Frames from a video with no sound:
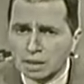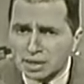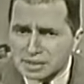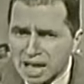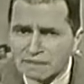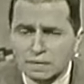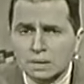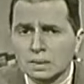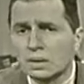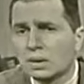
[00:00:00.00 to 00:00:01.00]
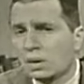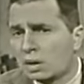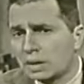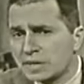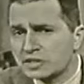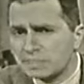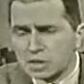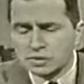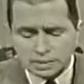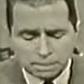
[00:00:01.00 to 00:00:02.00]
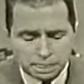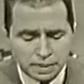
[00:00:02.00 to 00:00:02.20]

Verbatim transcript: a novel or a piece of music